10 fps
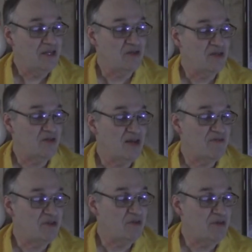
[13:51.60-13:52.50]
You still
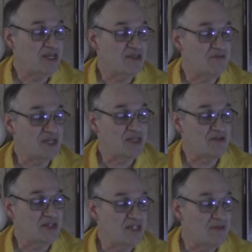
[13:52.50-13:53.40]
have 2 weeks in which
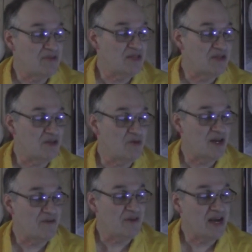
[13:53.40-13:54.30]
to attempt to
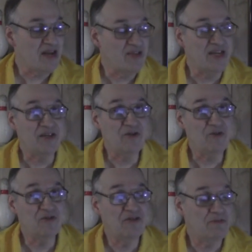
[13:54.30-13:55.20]
qualify in the
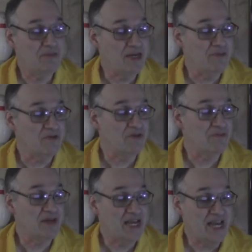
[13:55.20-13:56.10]
News People's
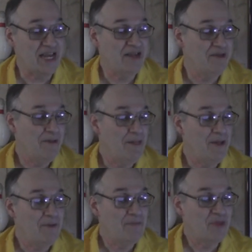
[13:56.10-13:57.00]
Play,
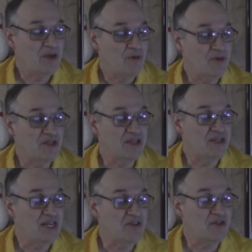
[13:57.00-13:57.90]
which
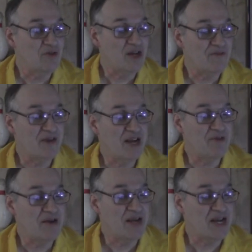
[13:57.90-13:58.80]
continues qualifying
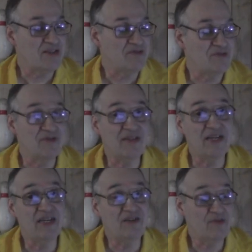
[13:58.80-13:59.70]
round action through
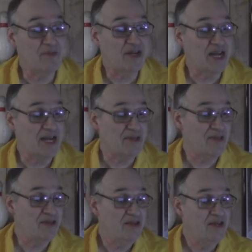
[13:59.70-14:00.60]
Sunday, November
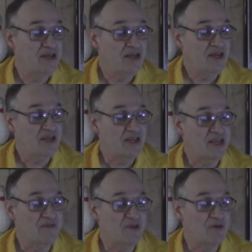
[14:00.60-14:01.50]
9th.
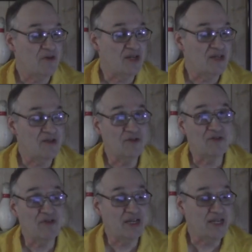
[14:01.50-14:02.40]
If you roll in 2 or
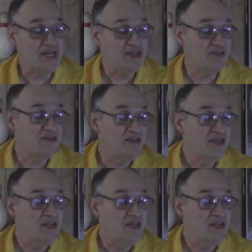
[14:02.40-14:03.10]
3 leagues,